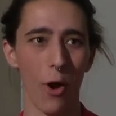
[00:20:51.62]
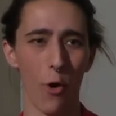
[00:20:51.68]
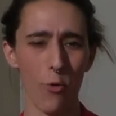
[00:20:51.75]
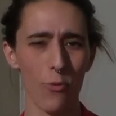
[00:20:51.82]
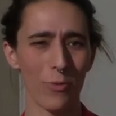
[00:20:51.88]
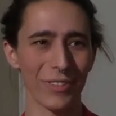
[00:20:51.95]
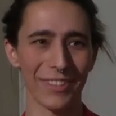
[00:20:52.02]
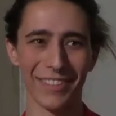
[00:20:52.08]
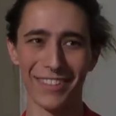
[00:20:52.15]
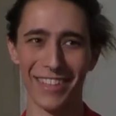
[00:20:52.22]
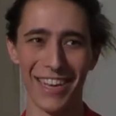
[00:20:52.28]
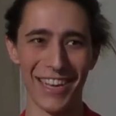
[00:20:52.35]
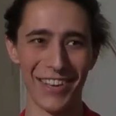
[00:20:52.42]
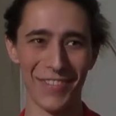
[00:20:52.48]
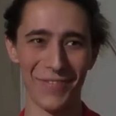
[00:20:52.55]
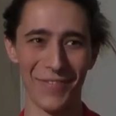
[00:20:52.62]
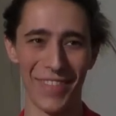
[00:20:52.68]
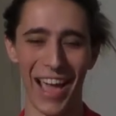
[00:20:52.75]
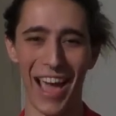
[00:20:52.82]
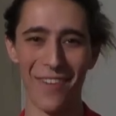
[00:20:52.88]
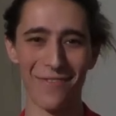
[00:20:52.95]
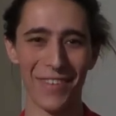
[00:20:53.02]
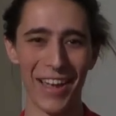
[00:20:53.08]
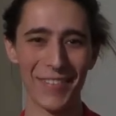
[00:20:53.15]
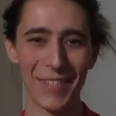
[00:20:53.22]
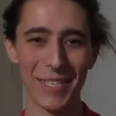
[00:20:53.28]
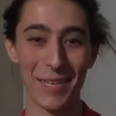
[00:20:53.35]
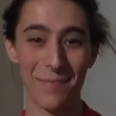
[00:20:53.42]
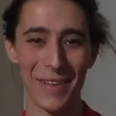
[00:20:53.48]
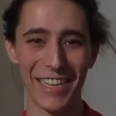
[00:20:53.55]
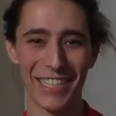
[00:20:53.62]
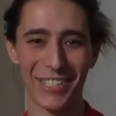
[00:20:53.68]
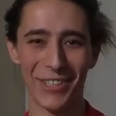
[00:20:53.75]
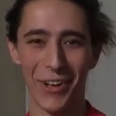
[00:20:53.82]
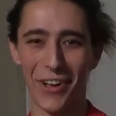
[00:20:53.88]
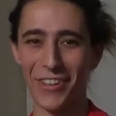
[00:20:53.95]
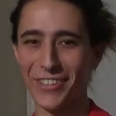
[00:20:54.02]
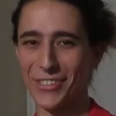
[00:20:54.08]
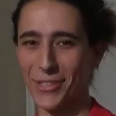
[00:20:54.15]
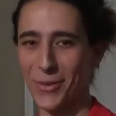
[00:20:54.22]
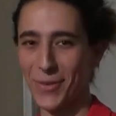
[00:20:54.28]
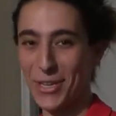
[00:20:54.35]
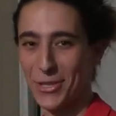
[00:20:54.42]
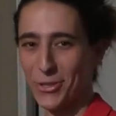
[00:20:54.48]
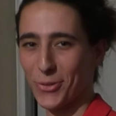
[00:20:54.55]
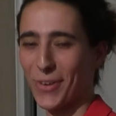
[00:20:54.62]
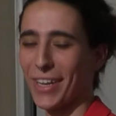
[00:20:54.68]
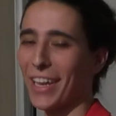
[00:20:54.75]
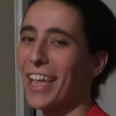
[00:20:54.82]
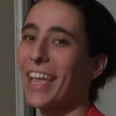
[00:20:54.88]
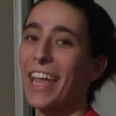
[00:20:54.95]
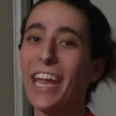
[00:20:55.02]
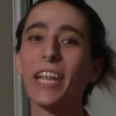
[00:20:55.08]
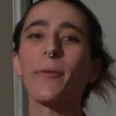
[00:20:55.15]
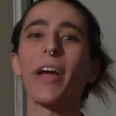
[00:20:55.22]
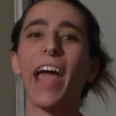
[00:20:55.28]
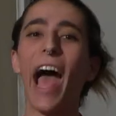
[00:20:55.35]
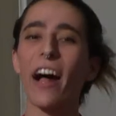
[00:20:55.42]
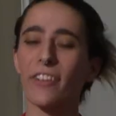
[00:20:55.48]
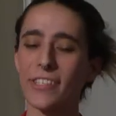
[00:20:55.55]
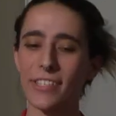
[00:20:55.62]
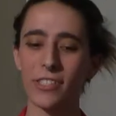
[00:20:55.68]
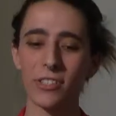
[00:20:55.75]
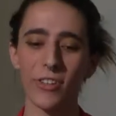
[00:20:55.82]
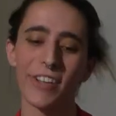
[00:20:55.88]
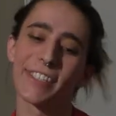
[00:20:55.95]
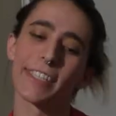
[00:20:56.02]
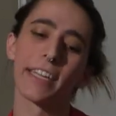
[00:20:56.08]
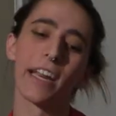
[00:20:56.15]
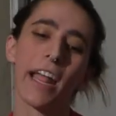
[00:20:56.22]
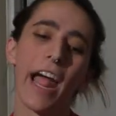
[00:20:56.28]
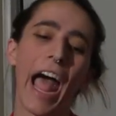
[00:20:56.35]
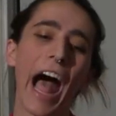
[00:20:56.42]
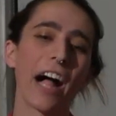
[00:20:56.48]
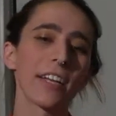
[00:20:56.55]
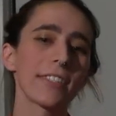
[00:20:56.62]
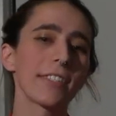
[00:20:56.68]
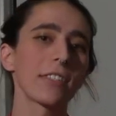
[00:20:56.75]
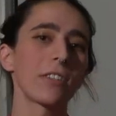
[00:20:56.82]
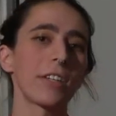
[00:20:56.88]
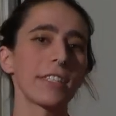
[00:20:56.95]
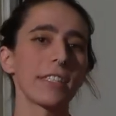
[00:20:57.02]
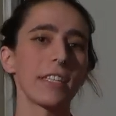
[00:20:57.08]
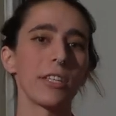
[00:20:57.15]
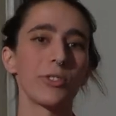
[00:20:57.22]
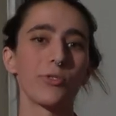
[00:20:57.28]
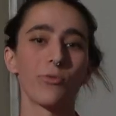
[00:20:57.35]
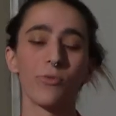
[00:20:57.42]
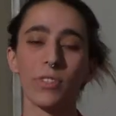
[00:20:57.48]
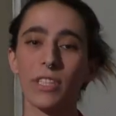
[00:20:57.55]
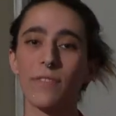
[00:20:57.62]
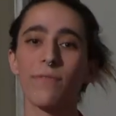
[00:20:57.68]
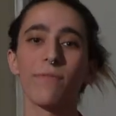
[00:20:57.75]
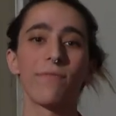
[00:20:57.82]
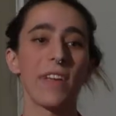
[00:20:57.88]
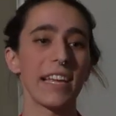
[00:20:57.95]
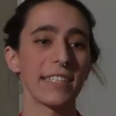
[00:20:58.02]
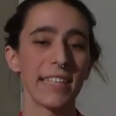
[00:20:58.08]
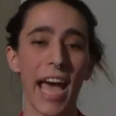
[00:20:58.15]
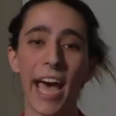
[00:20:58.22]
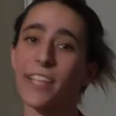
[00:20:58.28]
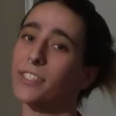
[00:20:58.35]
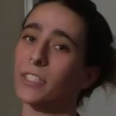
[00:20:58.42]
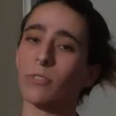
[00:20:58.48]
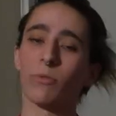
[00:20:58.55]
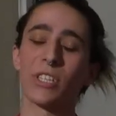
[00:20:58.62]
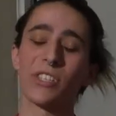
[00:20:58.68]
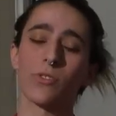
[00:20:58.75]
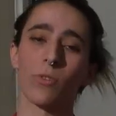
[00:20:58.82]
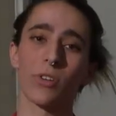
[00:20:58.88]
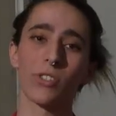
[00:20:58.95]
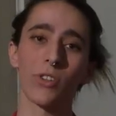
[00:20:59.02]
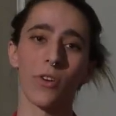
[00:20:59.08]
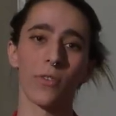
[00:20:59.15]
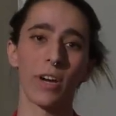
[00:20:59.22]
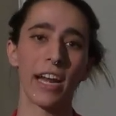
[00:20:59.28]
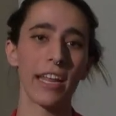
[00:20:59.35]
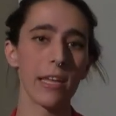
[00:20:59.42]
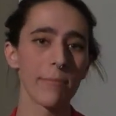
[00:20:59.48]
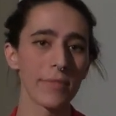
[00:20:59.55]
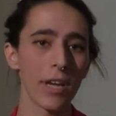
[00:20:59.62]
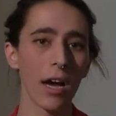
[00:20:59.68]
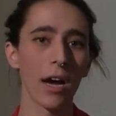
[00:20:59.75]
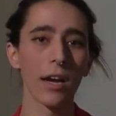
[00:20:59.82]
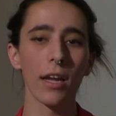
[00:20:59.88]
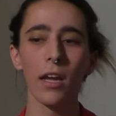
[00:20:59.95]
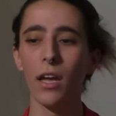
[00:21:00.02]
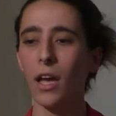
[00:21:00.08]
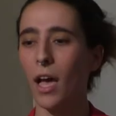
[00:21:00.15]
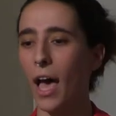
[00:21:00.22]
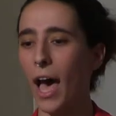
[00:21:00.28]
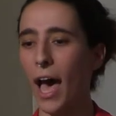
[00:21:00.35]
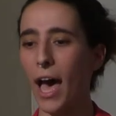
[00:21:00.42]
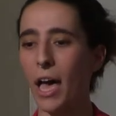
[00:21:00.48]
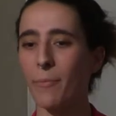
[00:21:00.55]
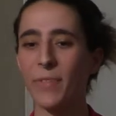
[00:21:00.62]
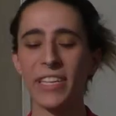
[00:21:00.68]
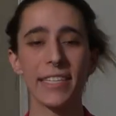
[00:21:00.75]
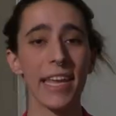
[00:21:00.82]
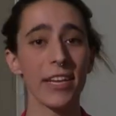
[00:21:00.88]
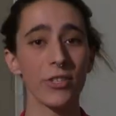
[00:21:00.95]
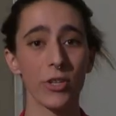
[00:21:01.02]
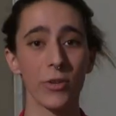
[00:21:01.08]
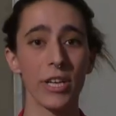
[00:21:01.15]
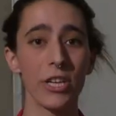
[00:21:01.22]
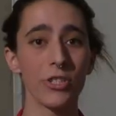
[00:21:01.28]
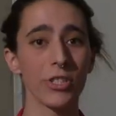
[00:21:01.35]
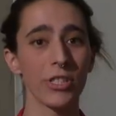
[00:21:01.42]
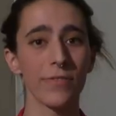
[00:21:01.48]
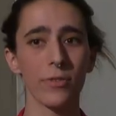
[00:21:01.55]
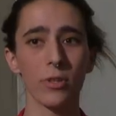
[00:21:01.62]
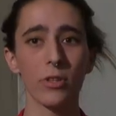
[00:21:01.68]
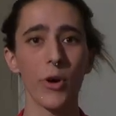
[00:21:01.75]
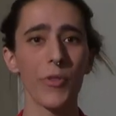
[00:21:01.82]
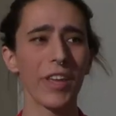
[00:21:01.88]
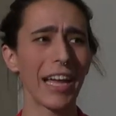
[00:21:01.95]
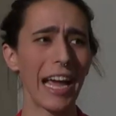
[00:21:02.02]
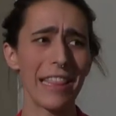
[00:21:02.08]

Oh, love that. Five to 10 minutes, y'all, so enjoy. Anyway, Alex's Closet. Alex's Closet is a really fantastic resource over at MTUG. Um, they take donations for clothing.